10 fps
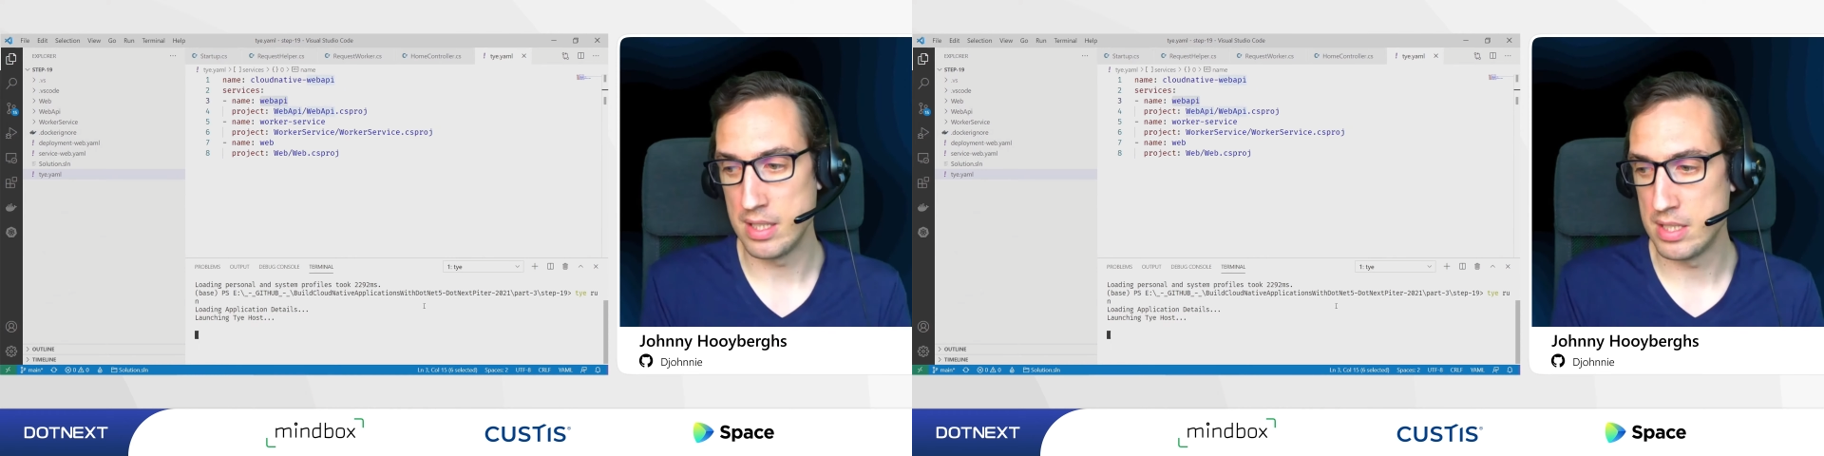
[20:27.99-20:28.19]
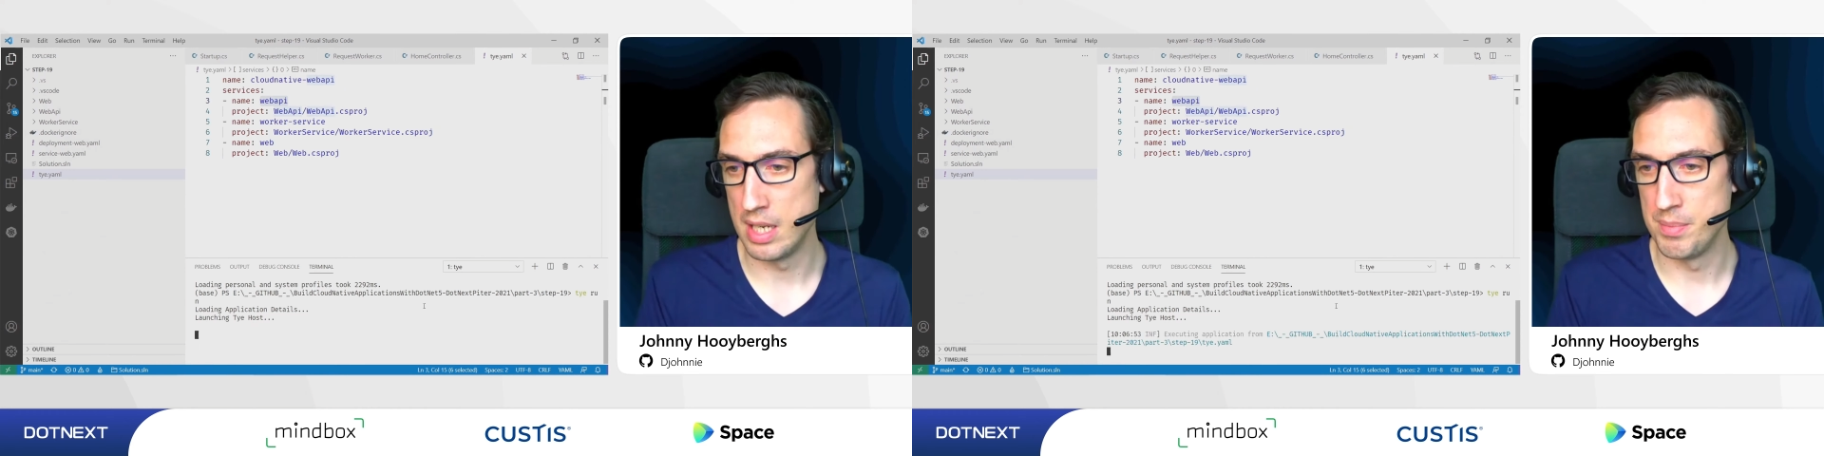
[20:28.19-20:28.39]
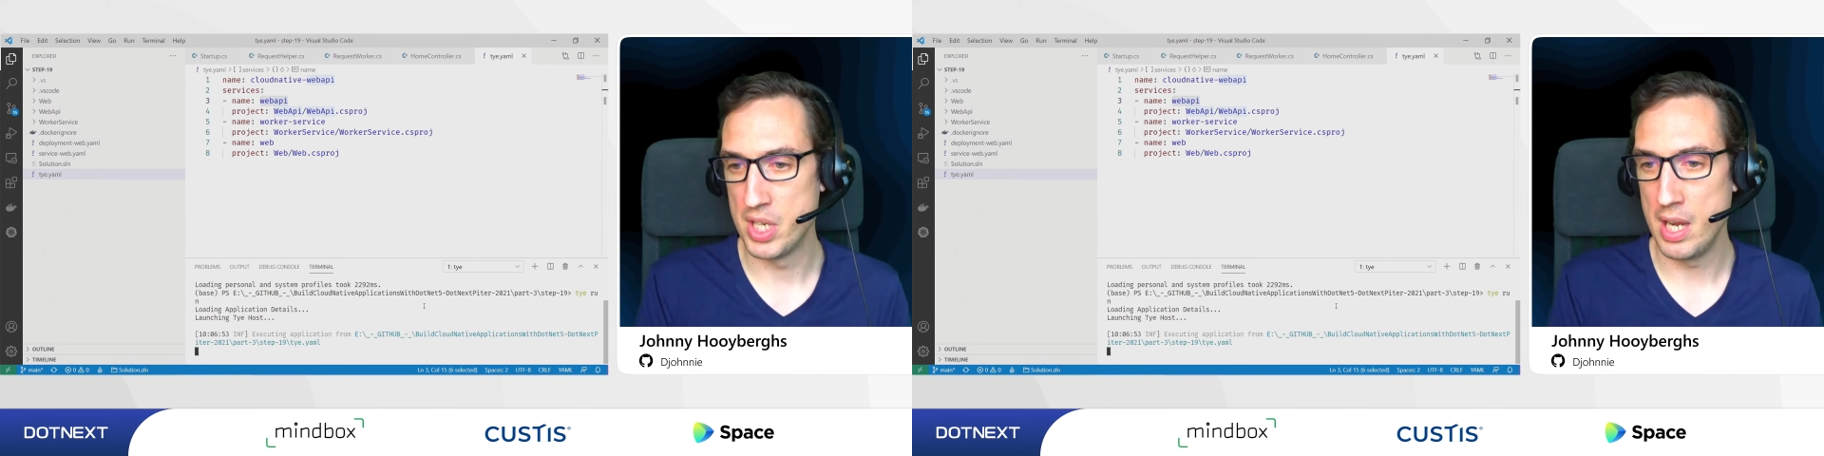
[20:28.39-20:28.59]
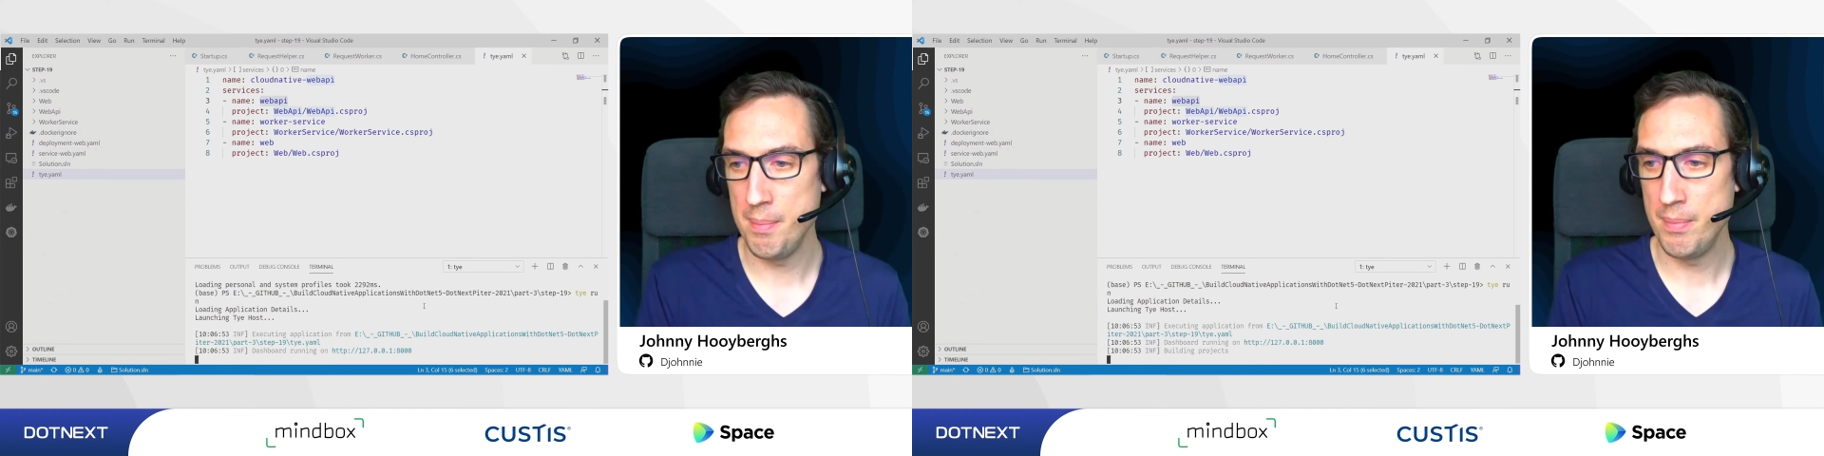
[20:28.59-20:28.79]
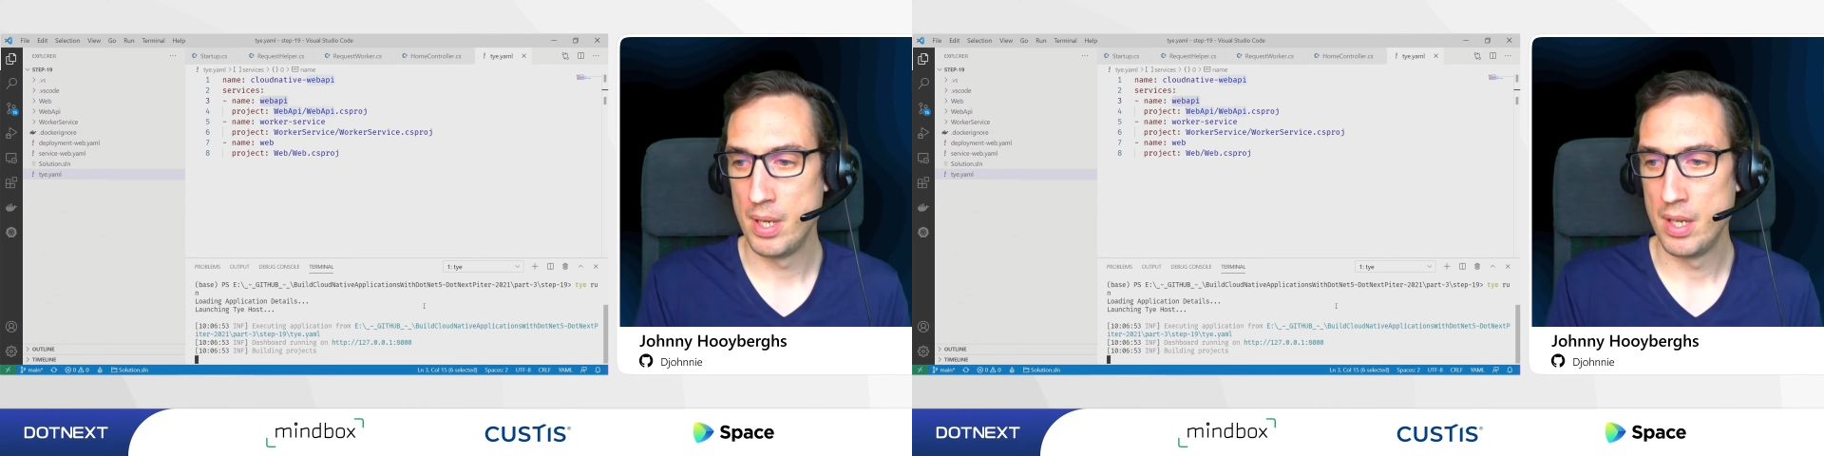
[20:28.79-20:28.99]
at the same
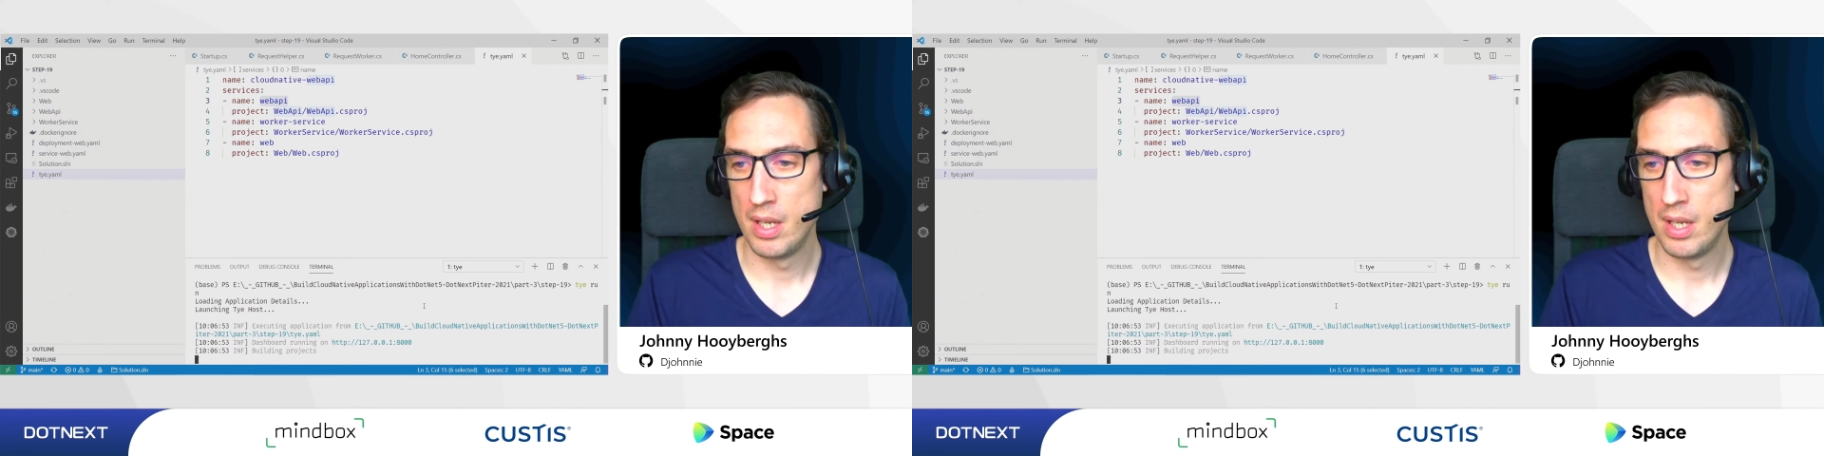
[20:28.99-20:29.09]
time.